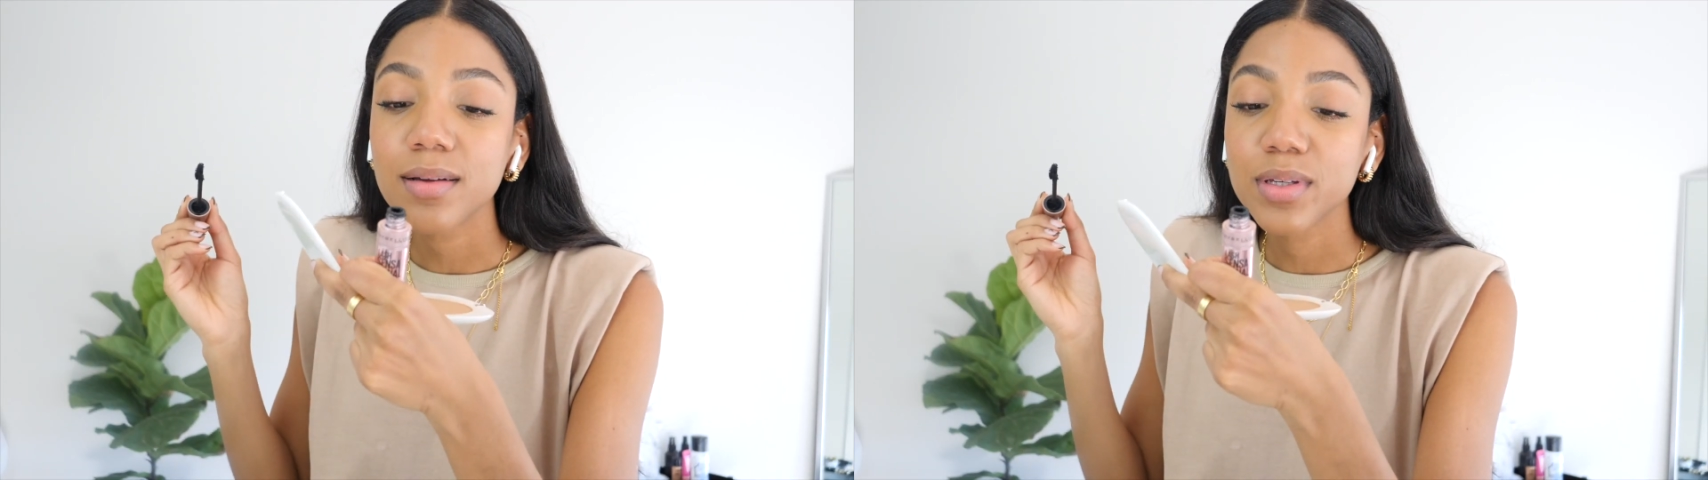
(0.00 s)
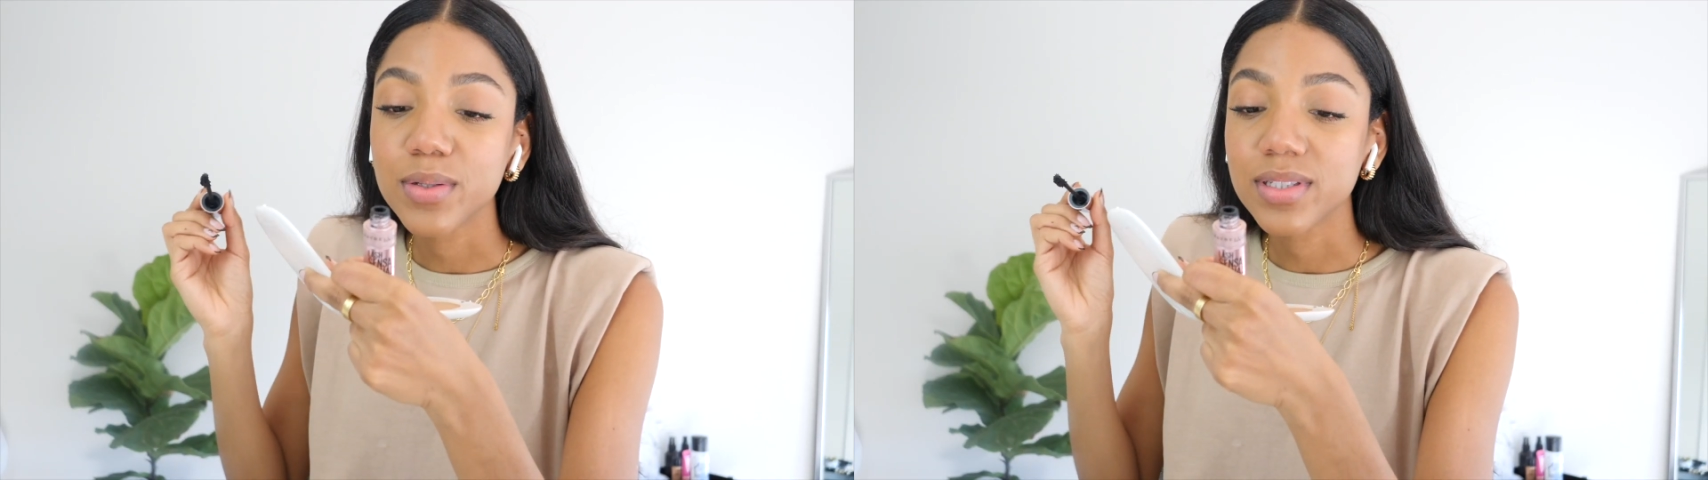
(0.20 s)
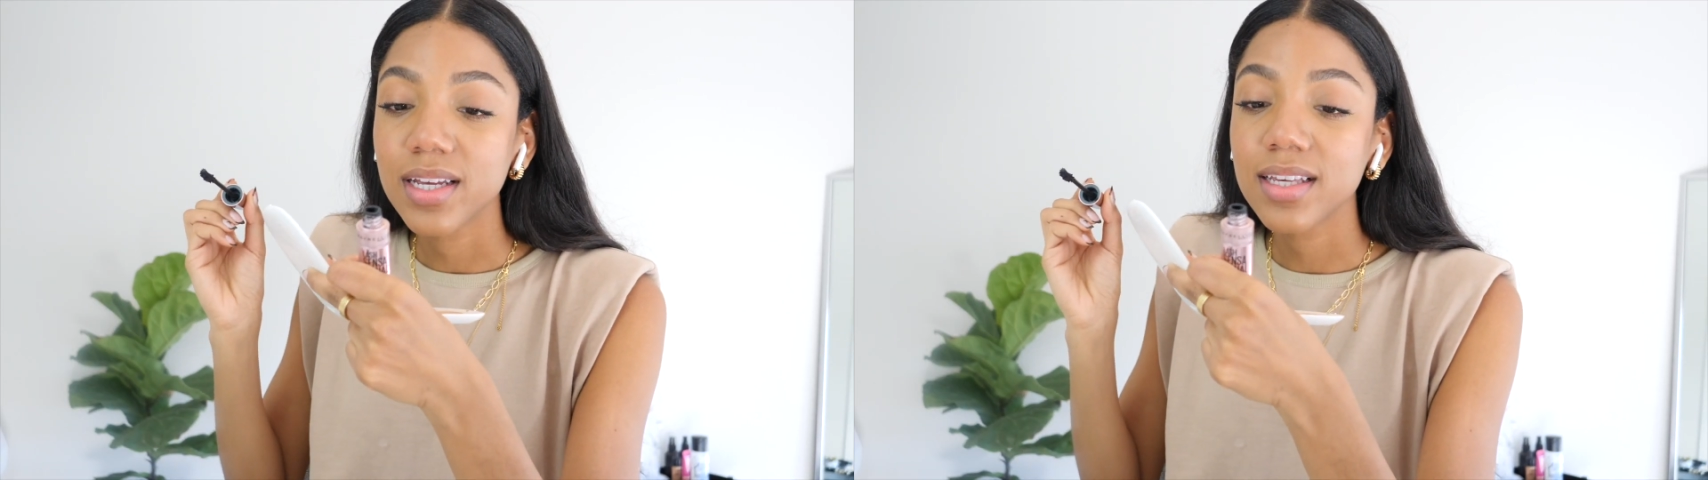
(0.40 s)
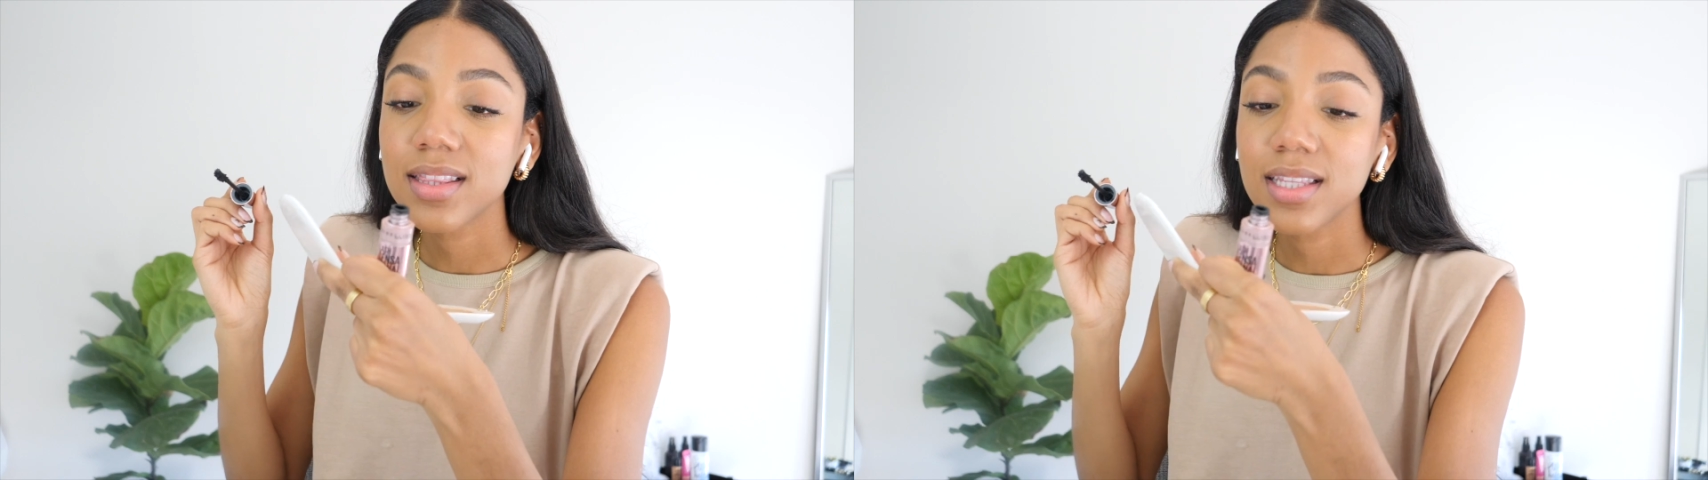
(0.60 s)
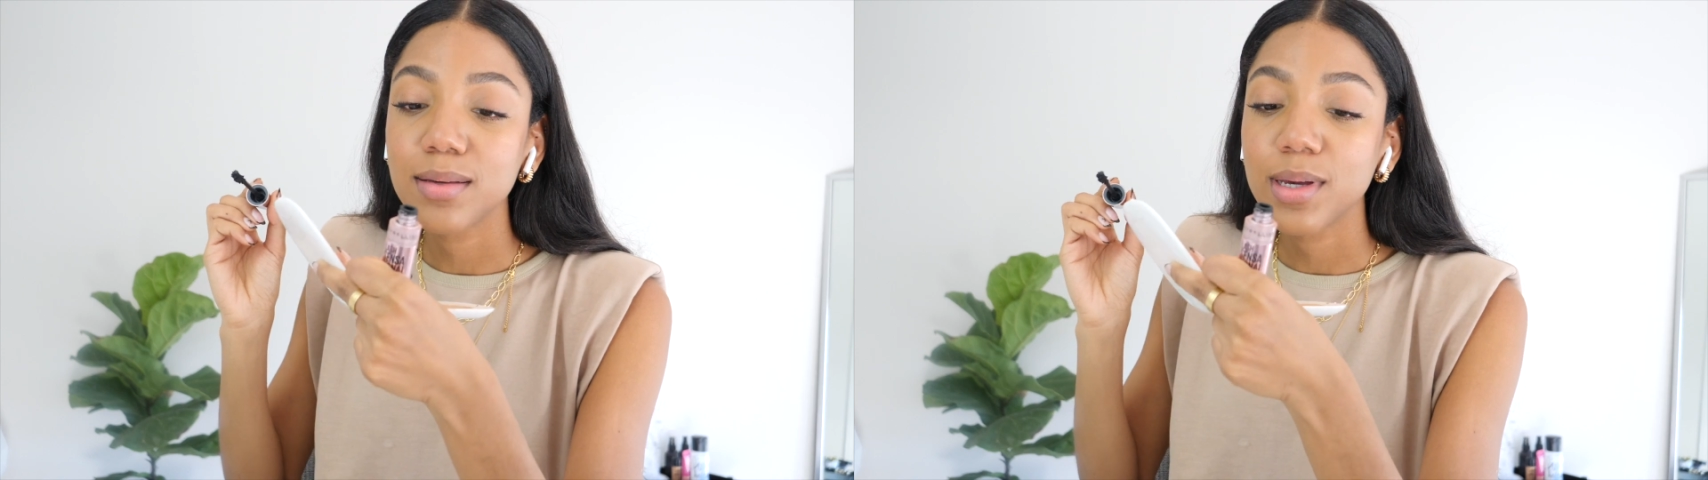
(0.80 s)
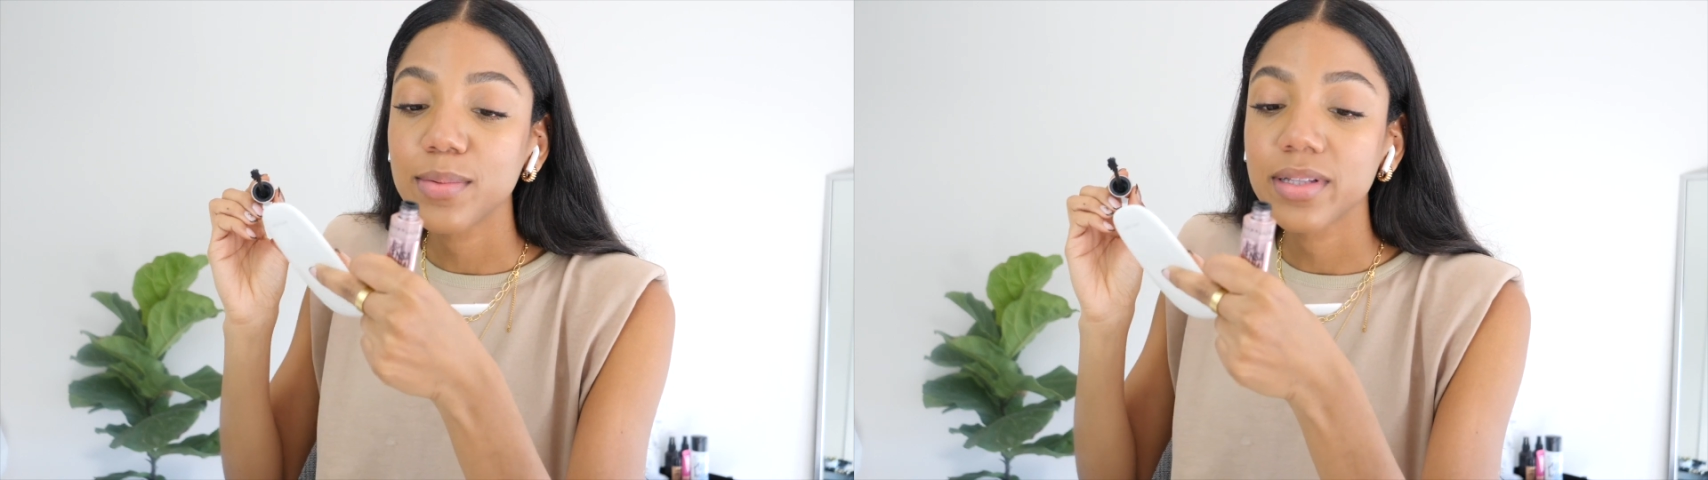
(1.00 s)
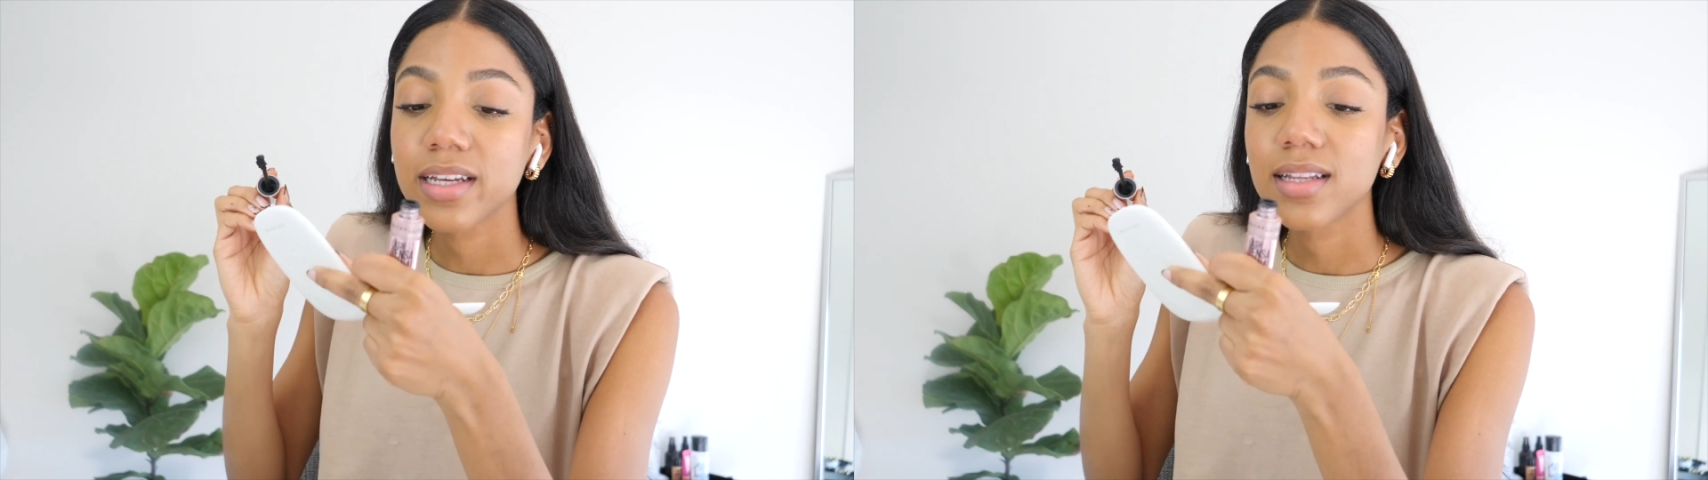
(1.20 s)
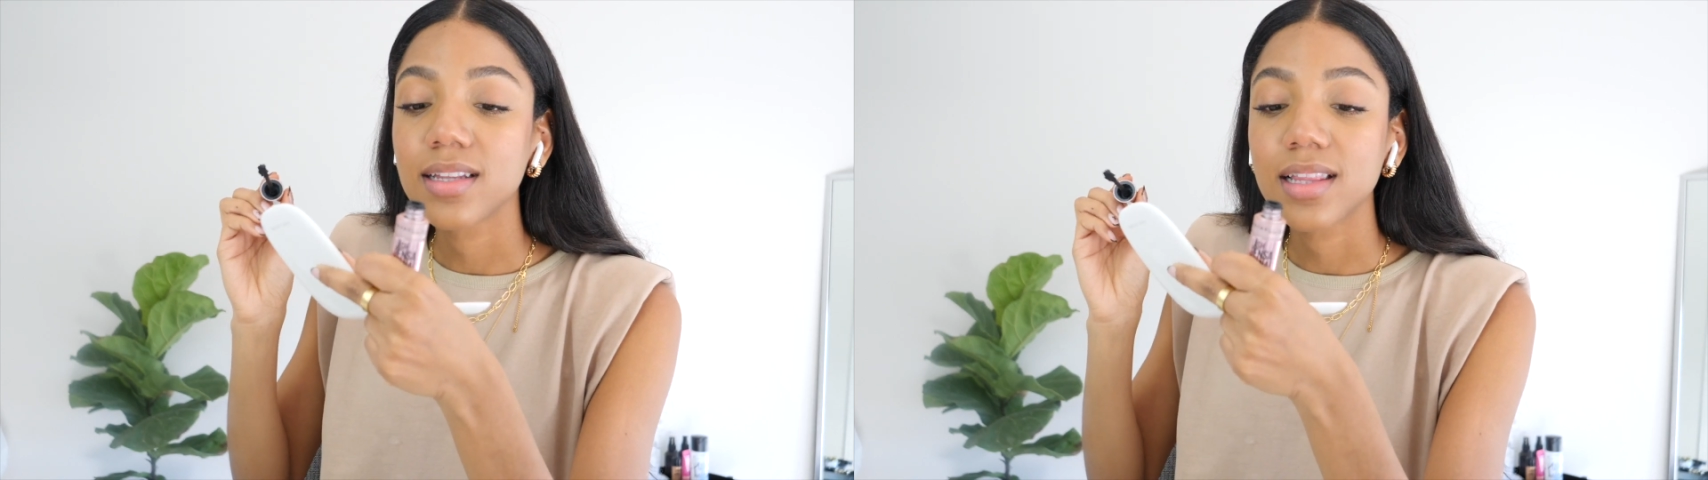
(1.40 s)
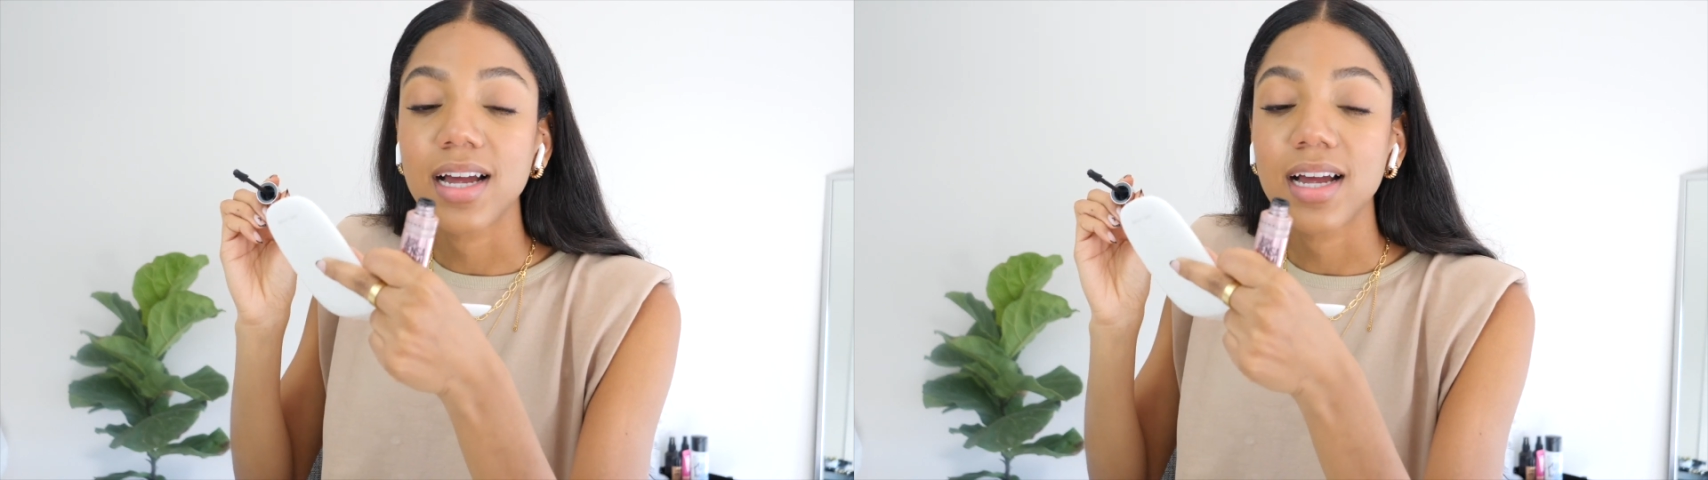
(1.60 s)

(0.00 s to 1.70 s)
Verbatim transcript: I'm using the Maybelline